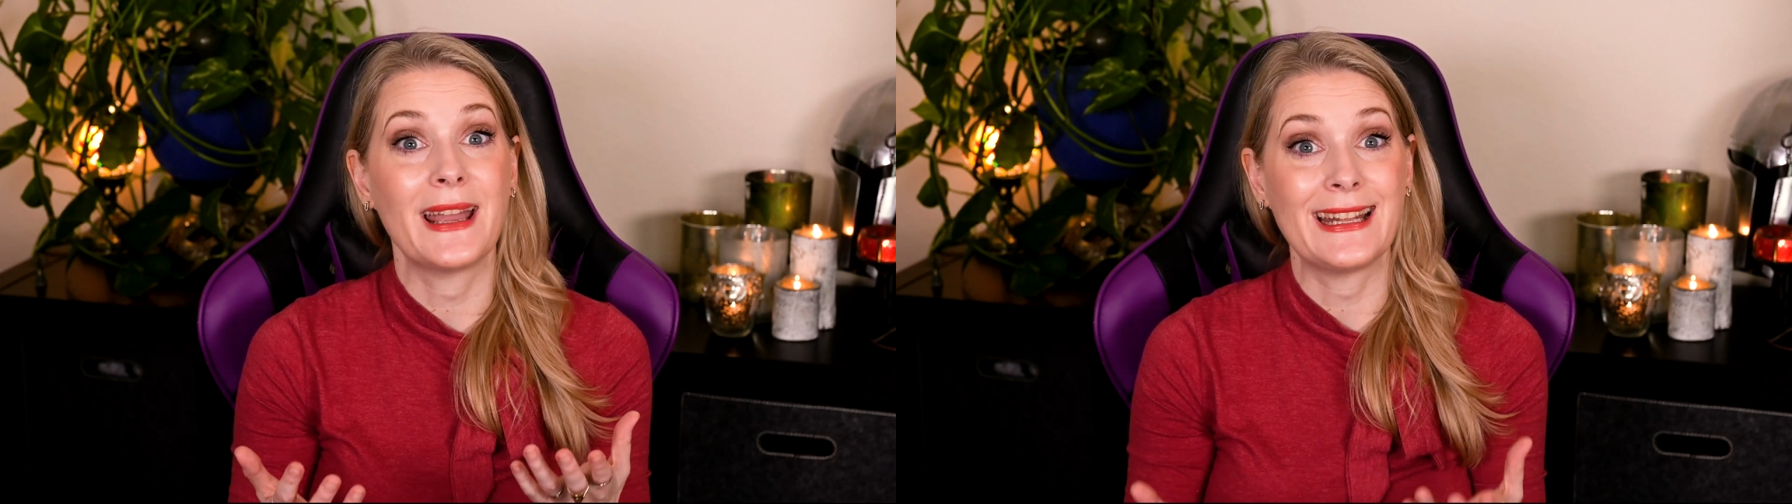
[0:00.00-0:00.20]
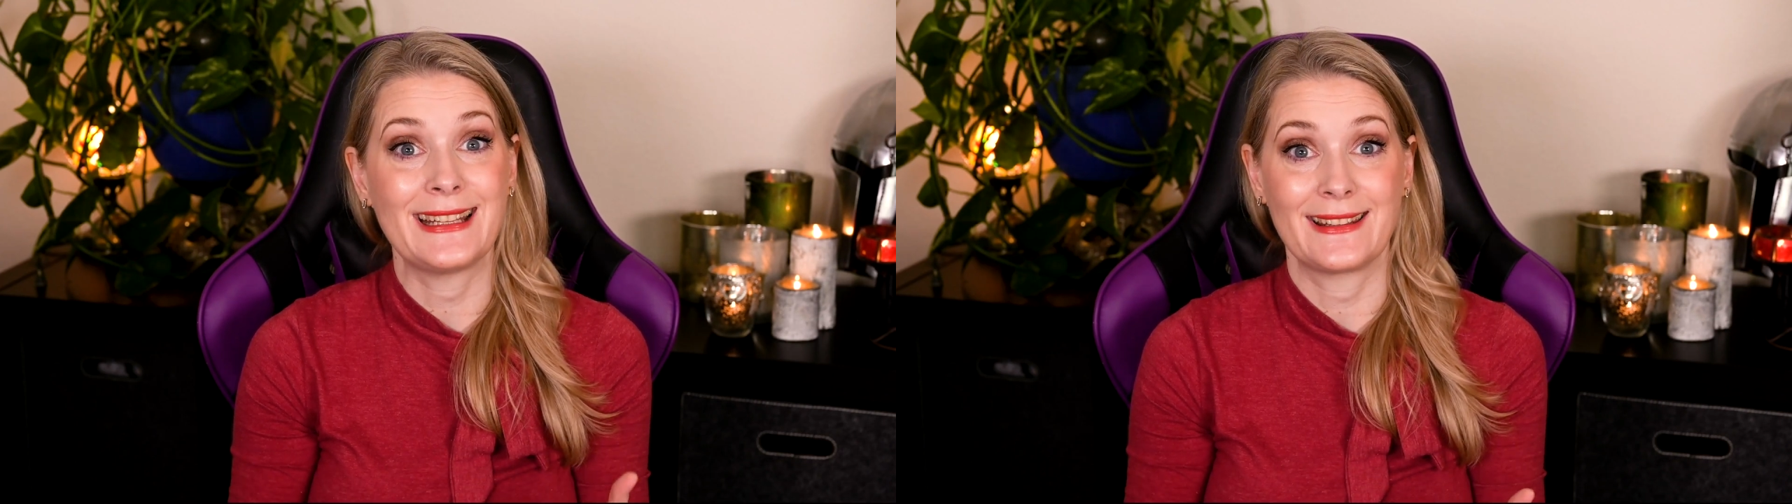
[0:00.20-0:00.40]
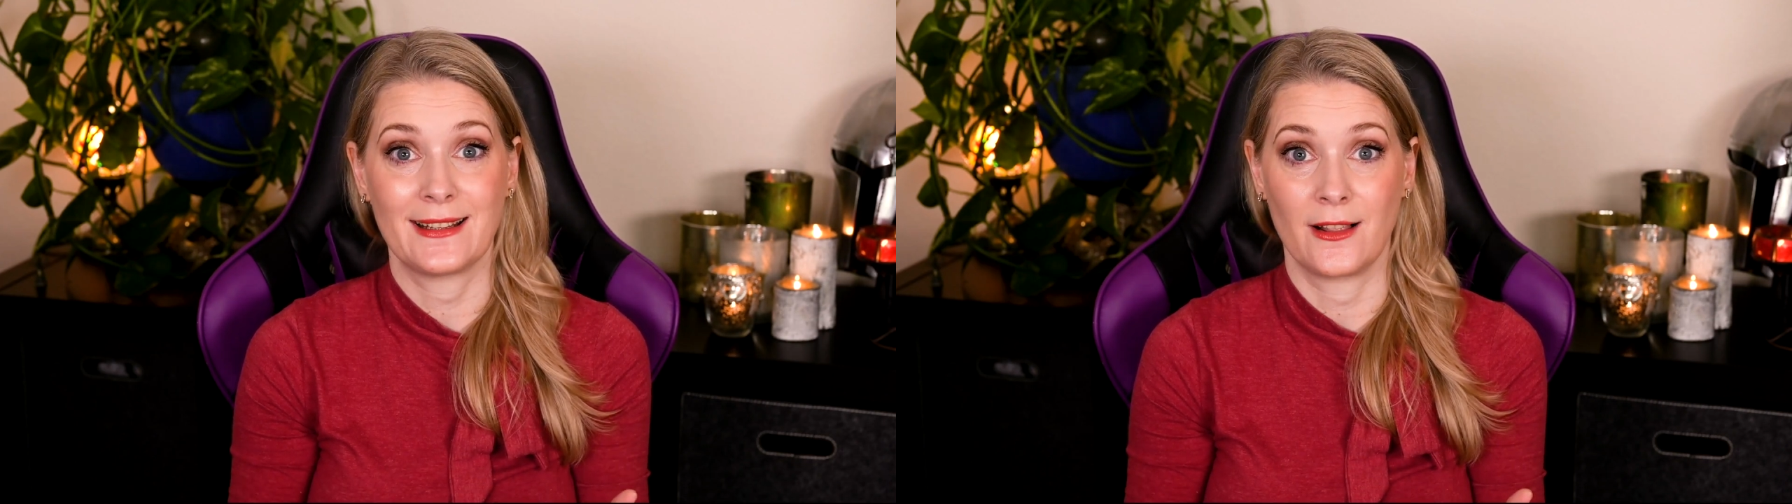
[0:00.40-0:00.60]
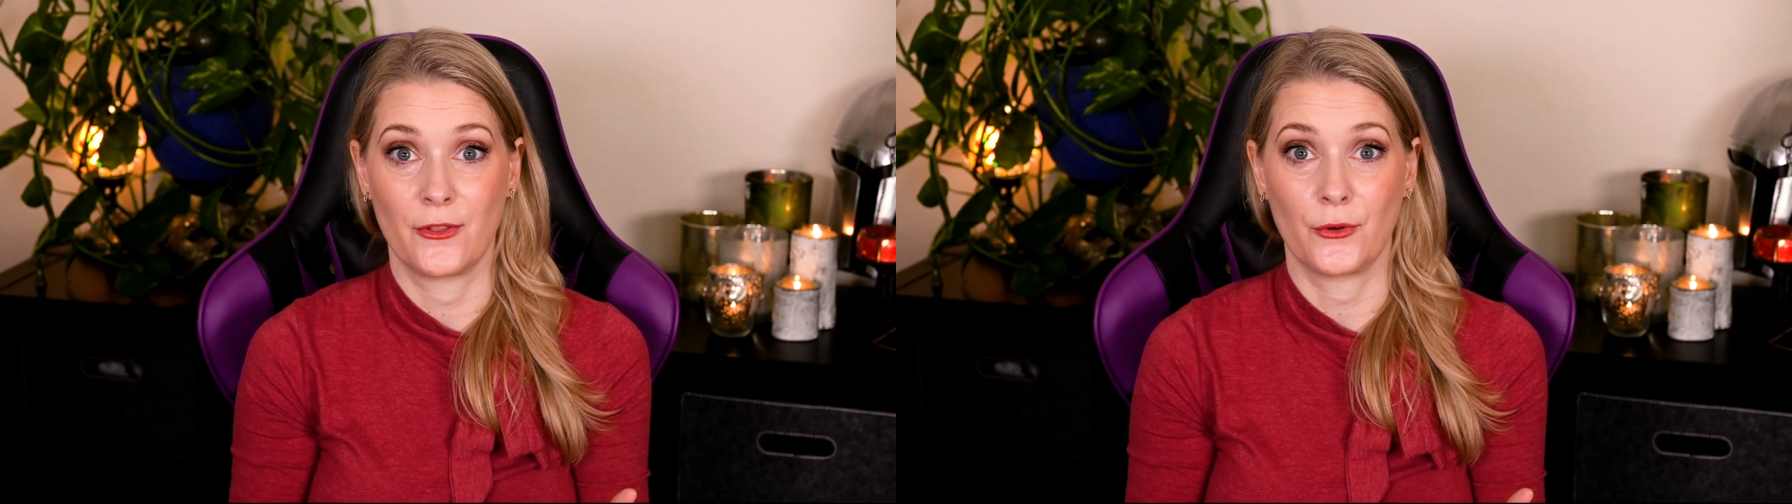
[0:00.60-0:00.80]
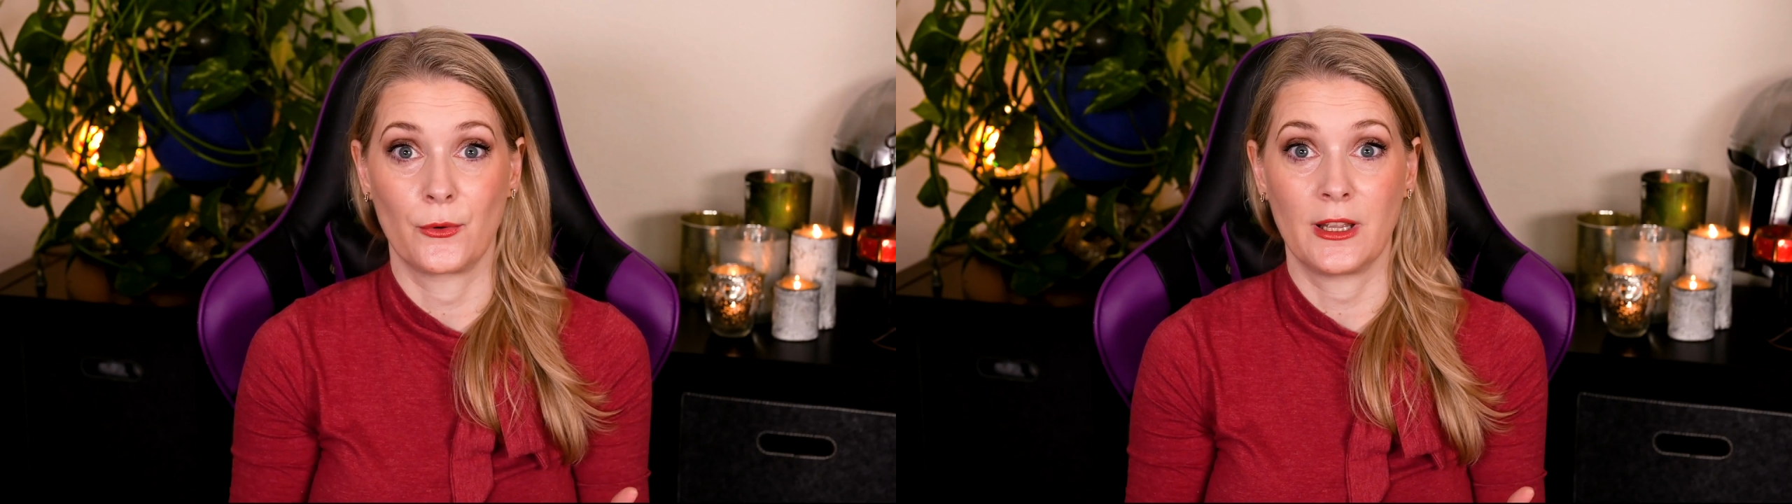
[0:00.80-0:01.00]
any cell
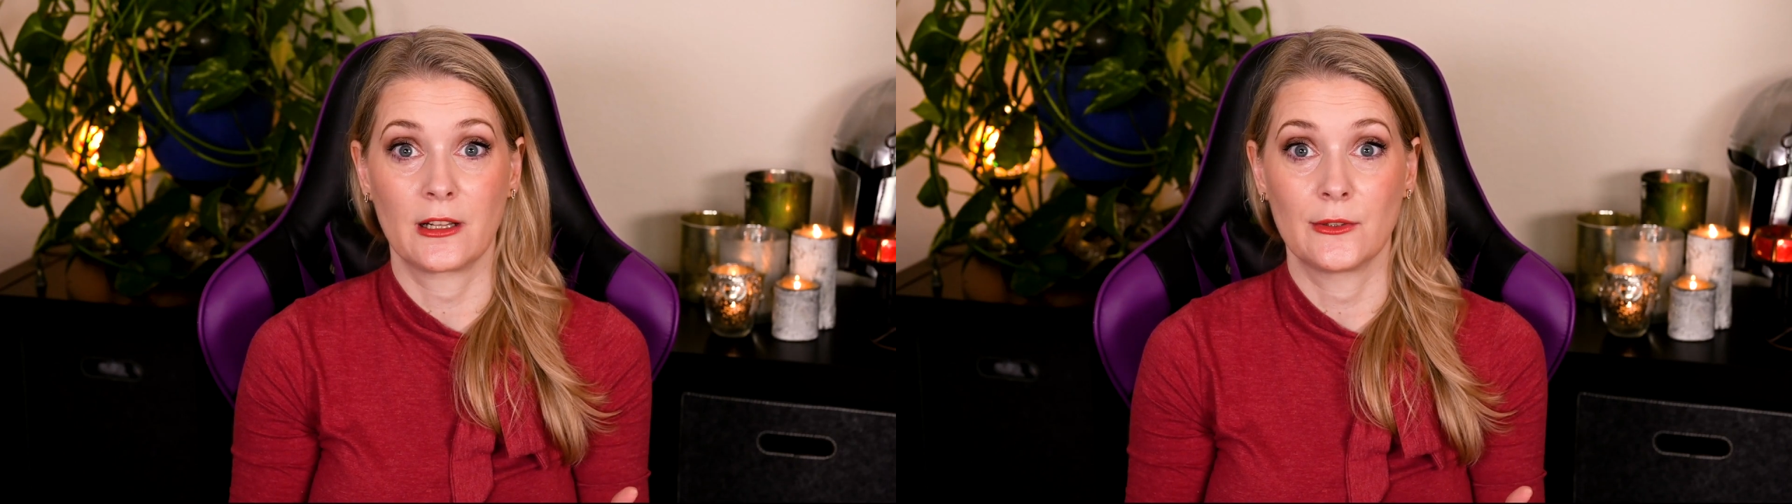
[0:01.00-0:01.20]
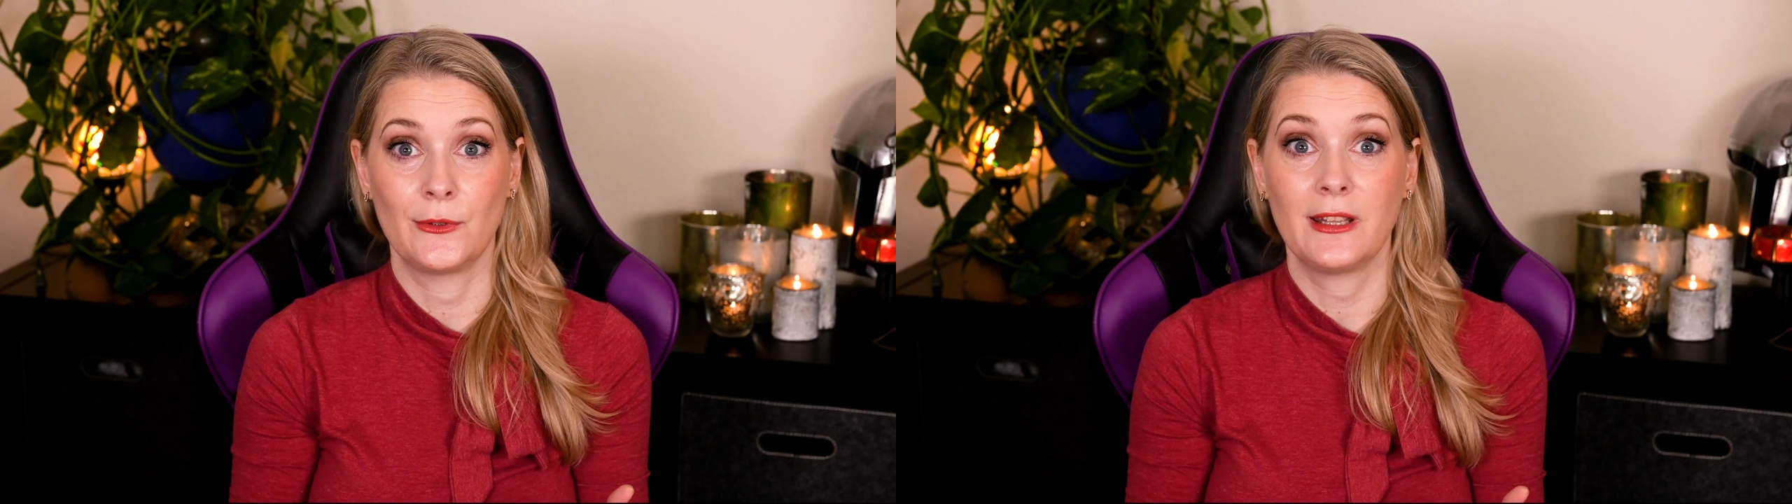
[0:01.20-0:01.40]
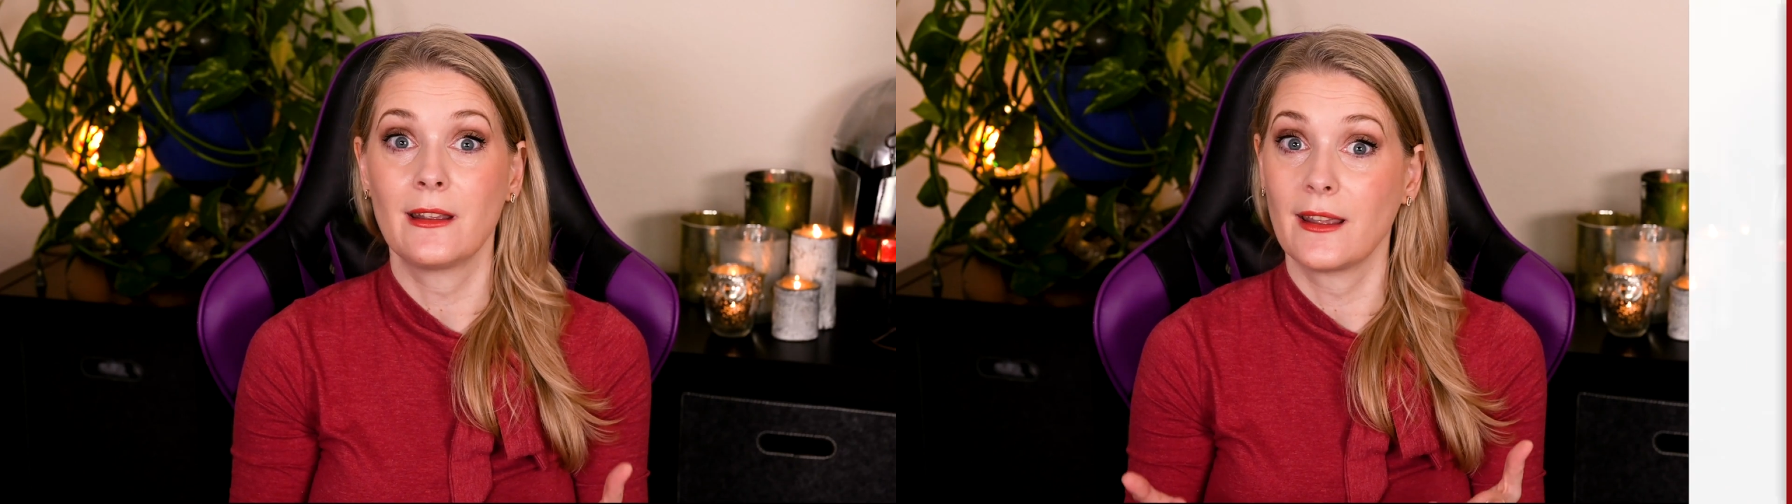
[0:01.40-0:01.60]
though, including